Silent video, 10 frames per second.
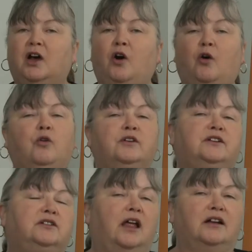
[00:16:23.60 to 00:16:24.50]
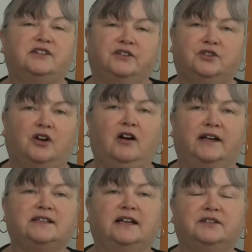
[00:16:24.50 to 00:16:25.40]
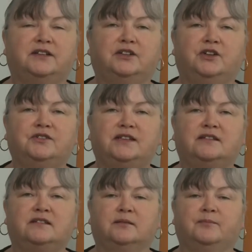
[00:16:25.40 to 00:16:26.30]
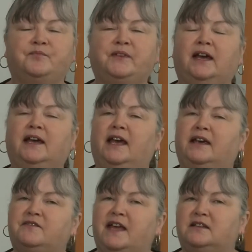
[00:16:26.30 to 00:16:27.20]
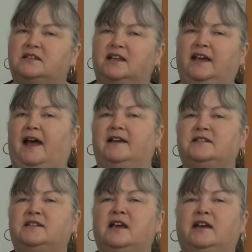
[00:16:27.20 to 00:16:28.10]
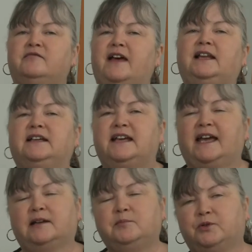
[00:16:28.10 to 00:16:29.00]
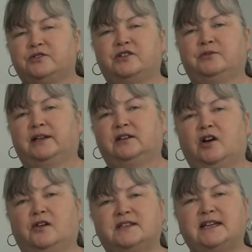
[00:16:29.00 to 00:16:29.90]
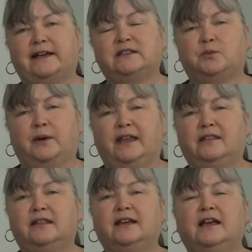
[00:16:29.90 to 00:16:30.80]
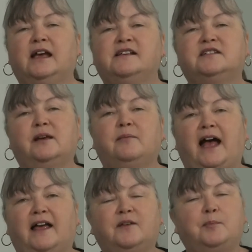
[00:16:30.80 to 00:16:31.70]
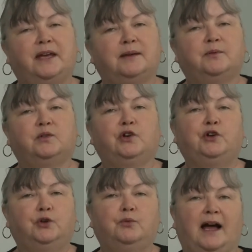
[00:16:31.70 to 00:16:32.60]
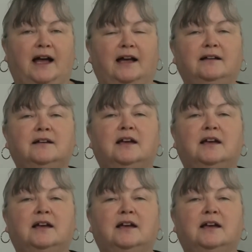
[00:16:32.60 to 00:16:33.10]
or you'd like to try it under the new system. If that's the case, Valid can put you in contact with some other people who are